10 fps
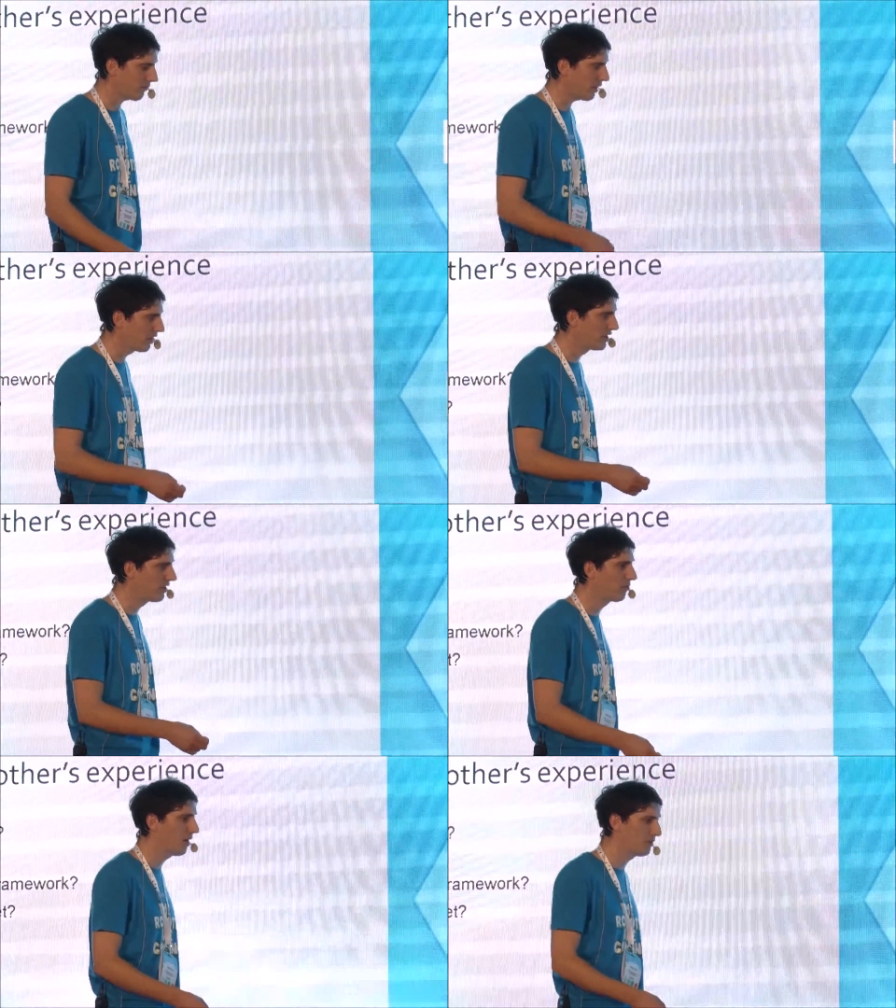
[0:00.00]
it
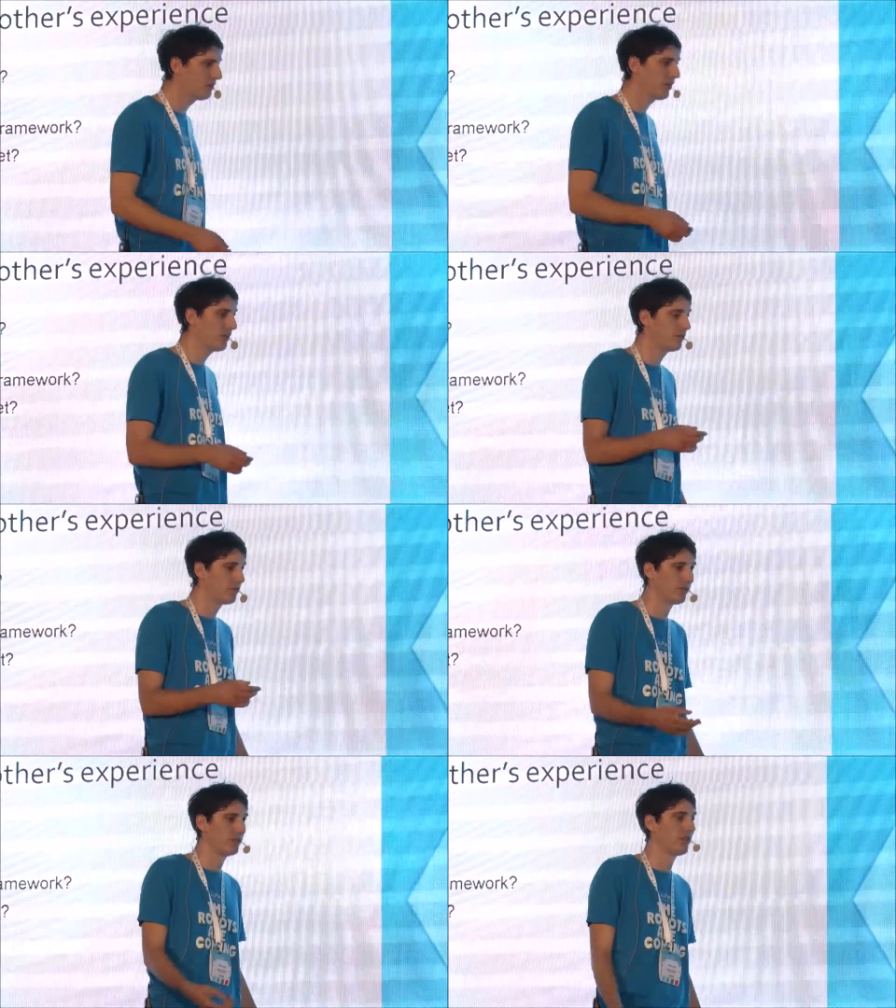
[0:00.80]
requires to take into
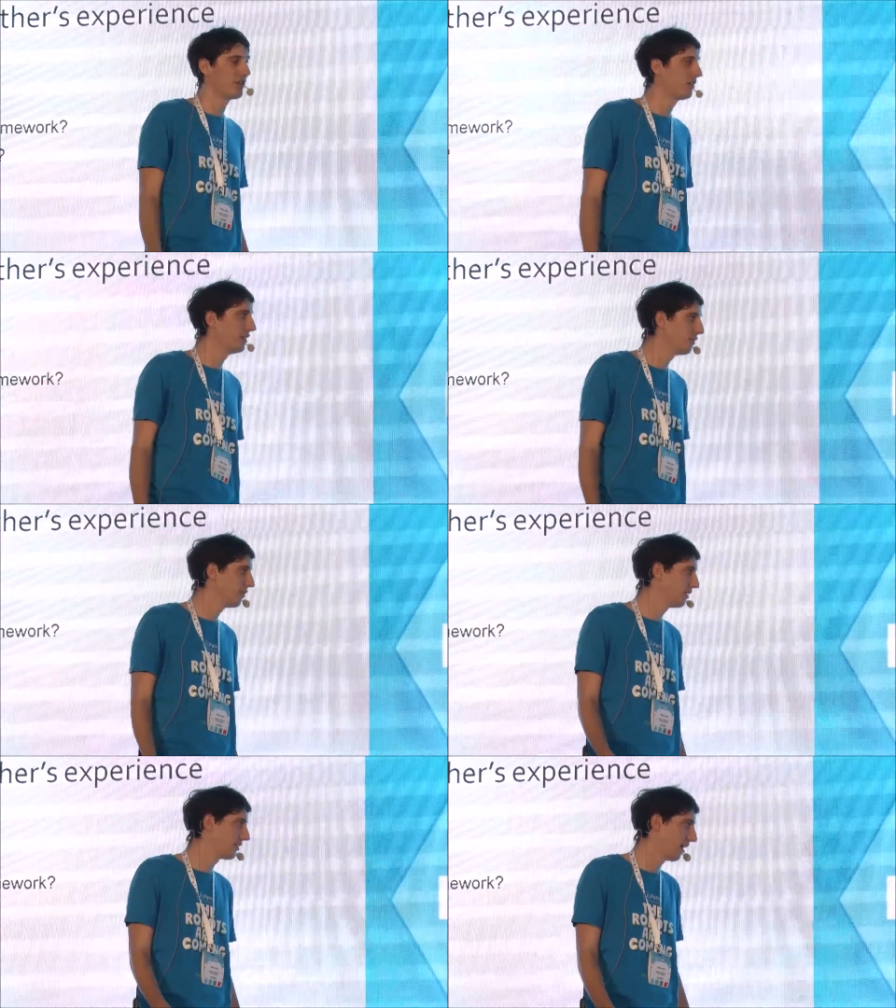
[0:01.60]
consideration
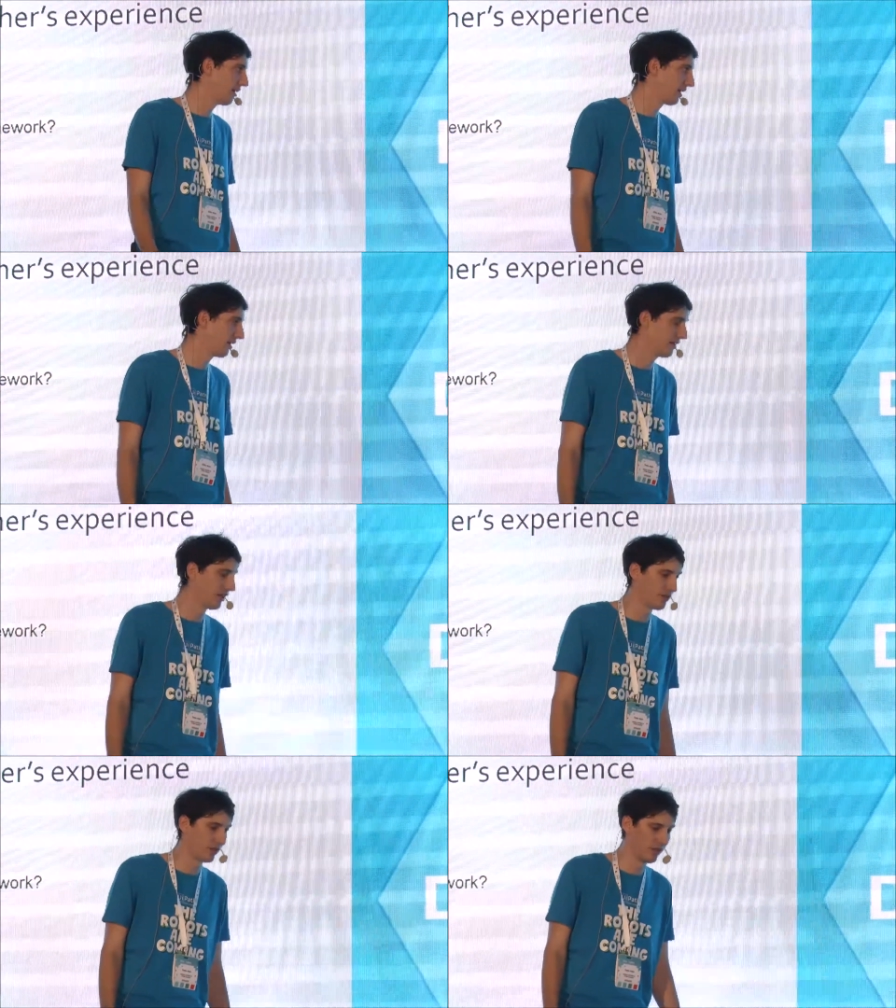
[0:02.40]
different client
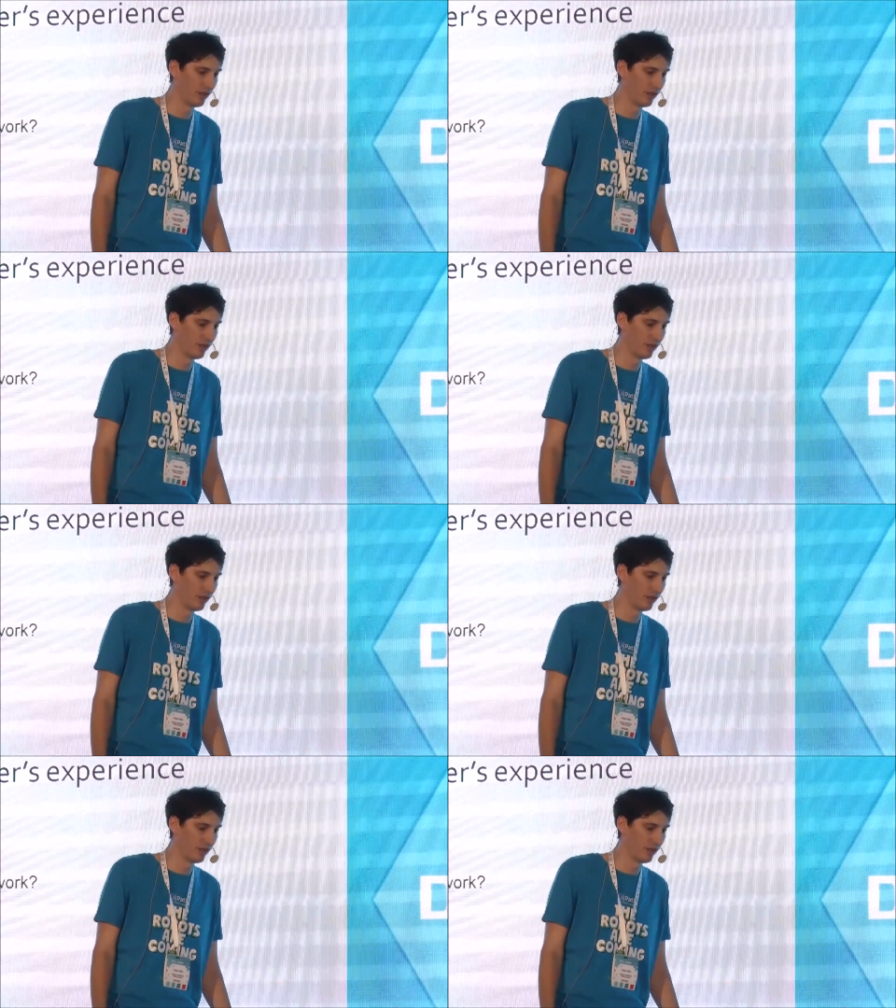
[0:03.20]
architecture.